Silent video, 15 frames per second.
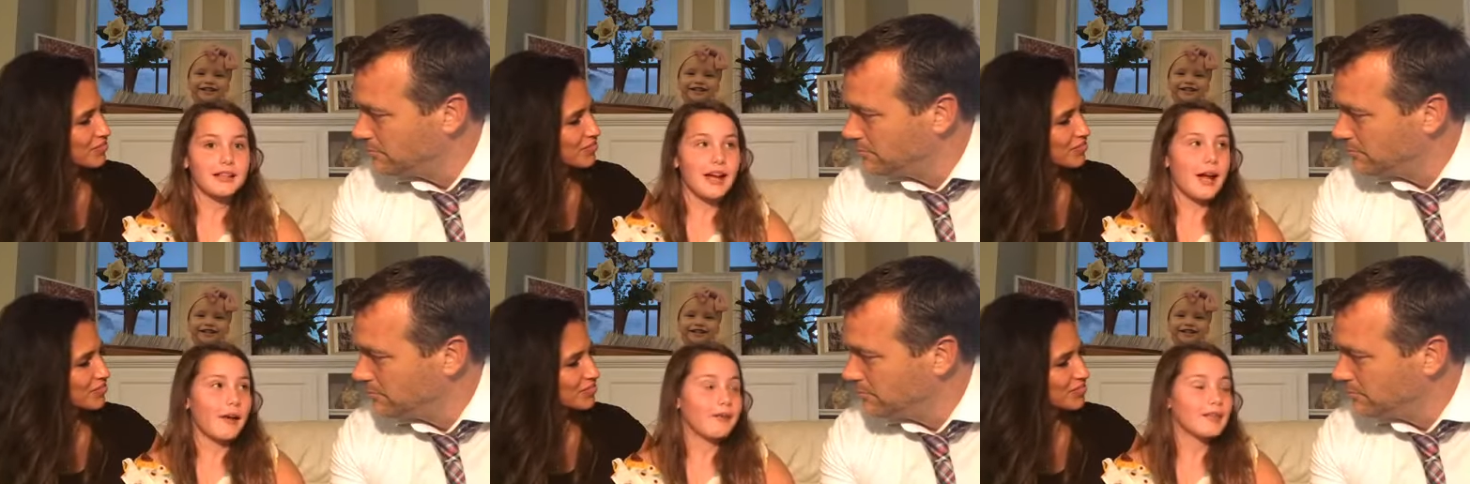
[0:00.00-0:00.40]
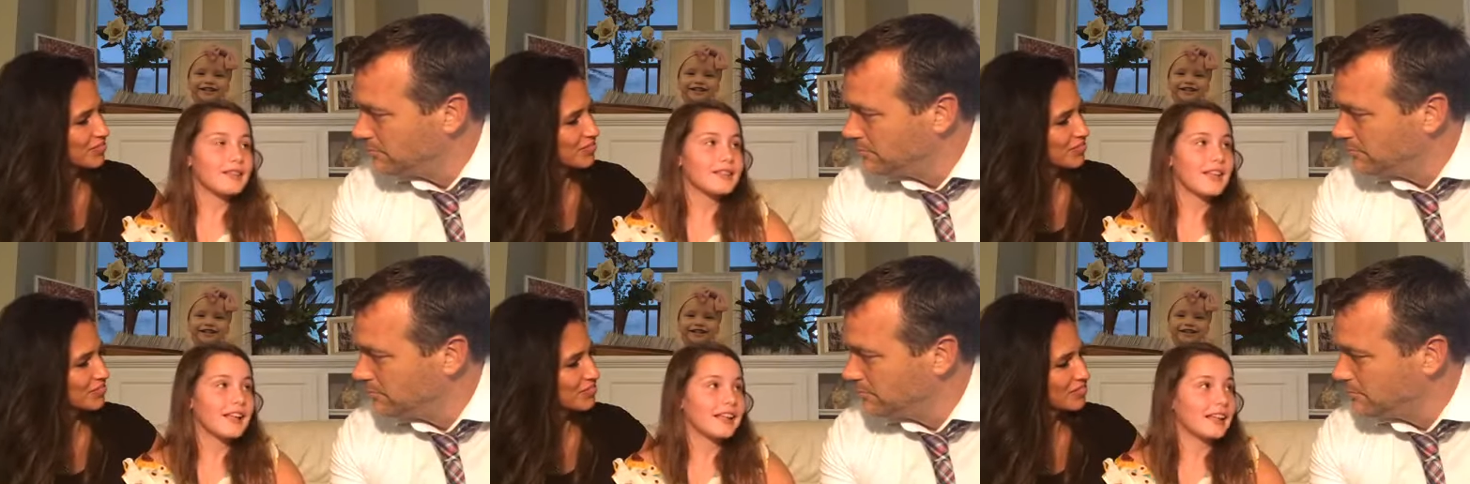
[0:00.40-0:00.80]
Speaker 1: I would
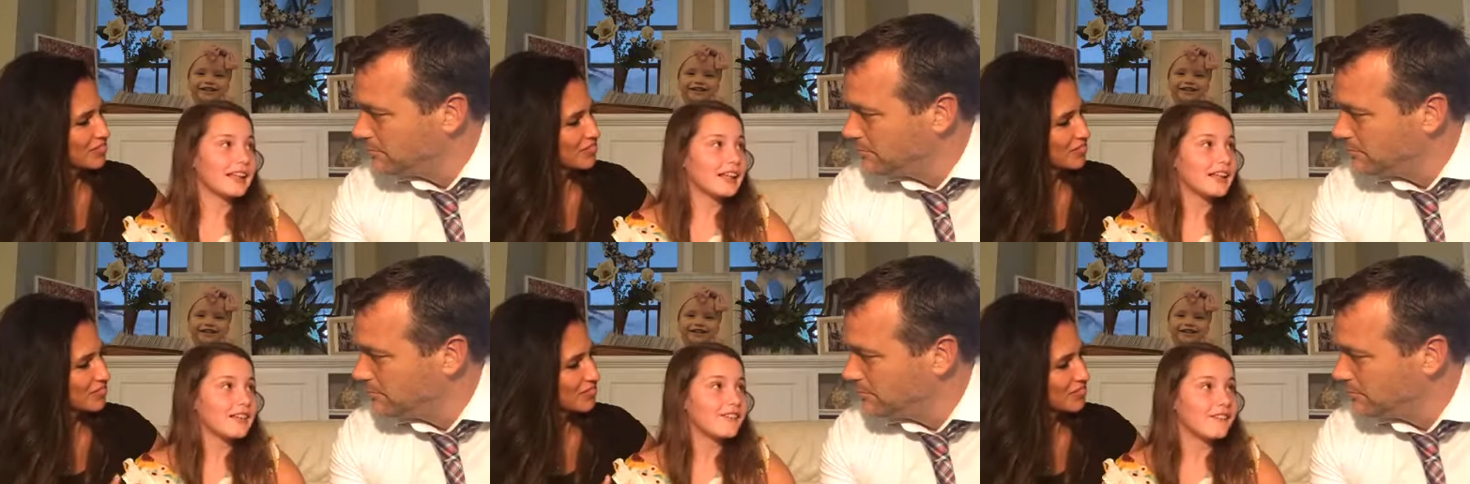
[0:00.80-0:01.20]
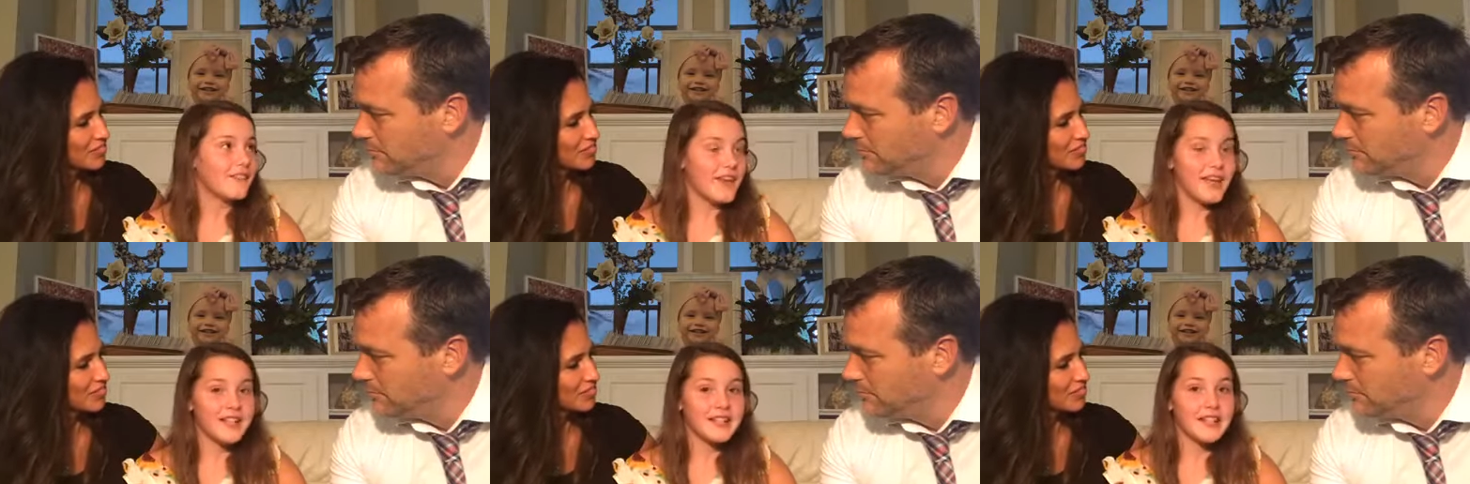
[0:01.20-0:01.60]
say like
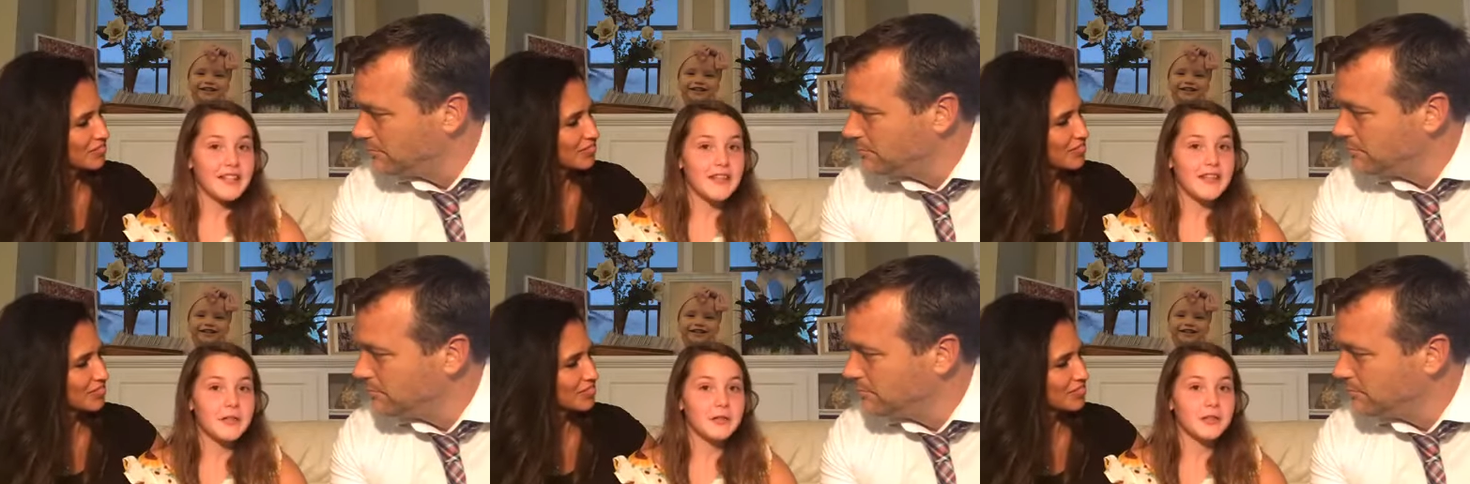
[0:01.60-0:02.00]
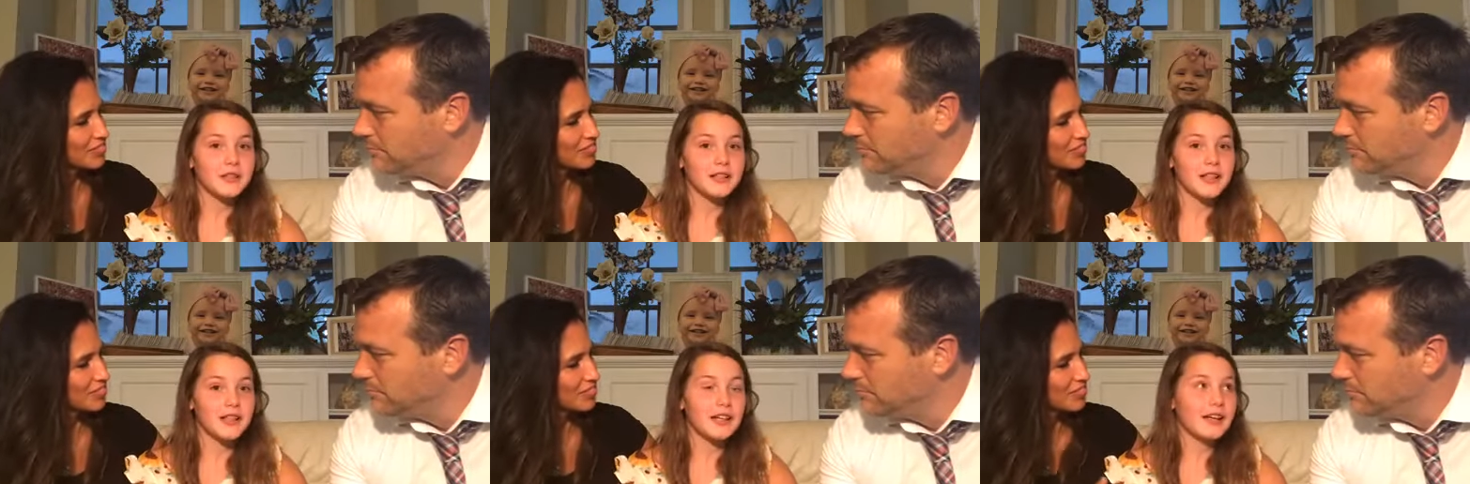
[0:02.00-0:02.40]
fancy or
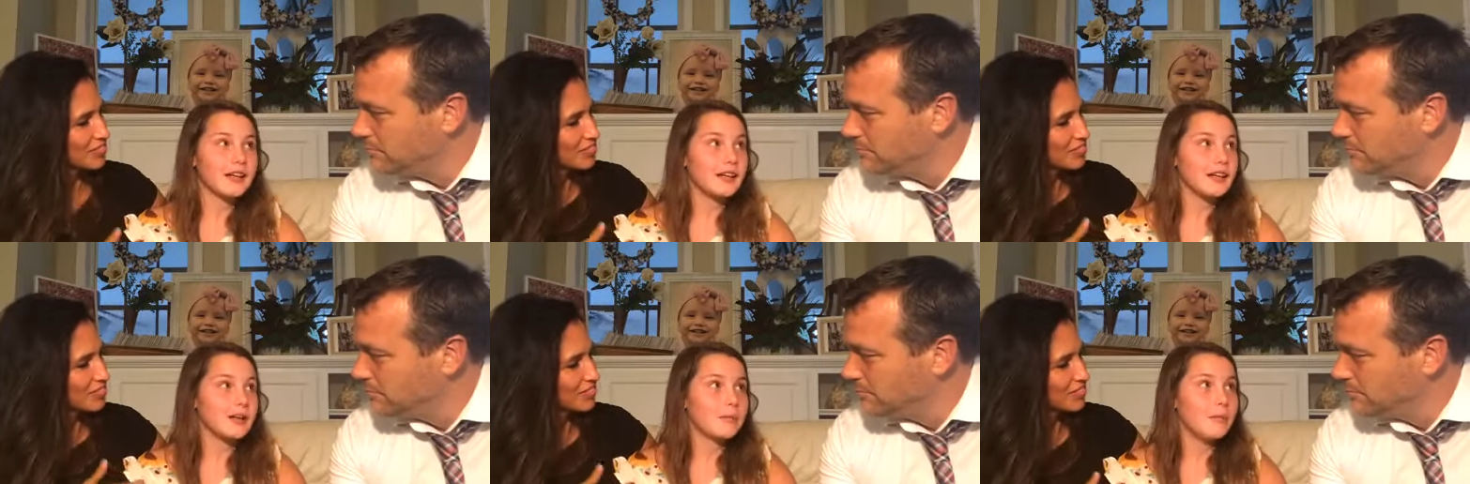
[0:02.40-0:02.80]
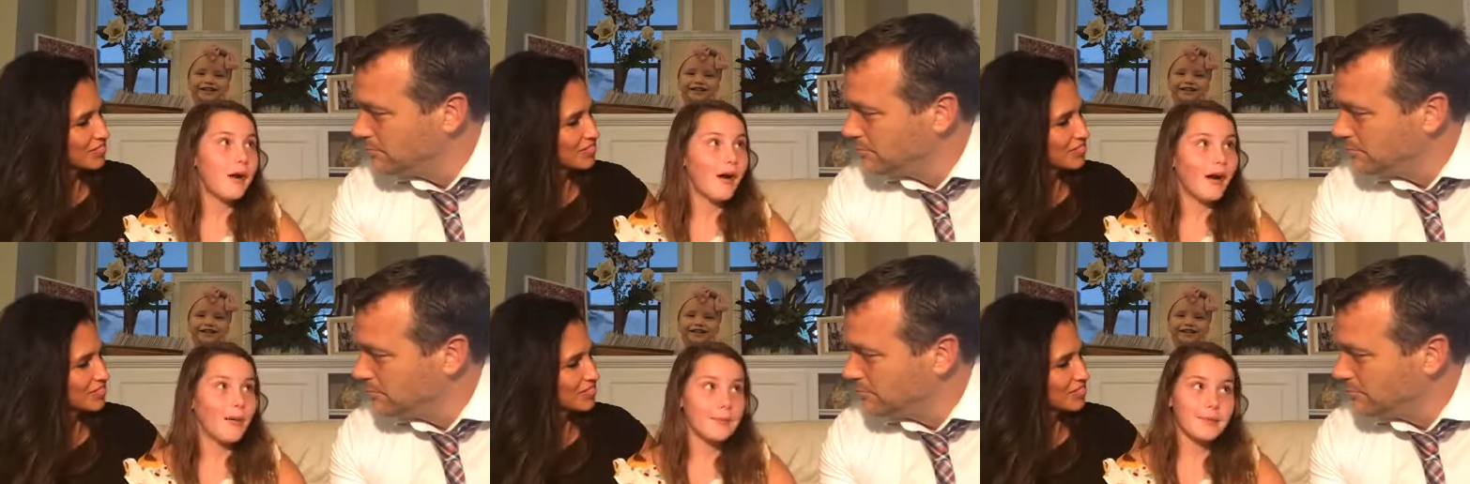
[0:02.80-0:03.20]
like
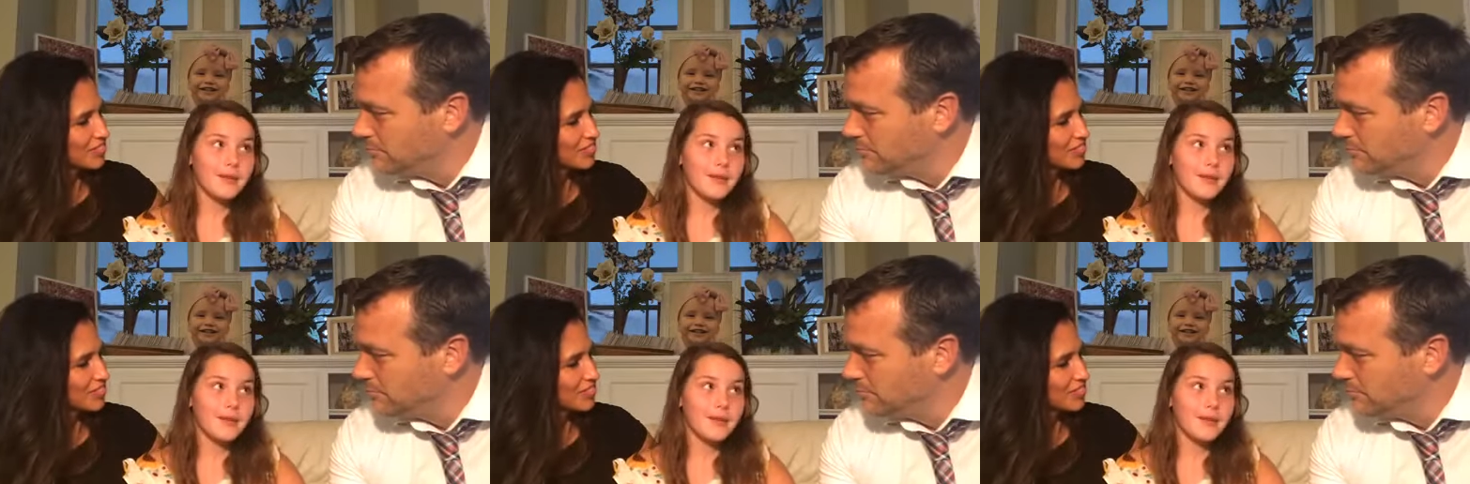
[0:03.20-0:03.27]
pop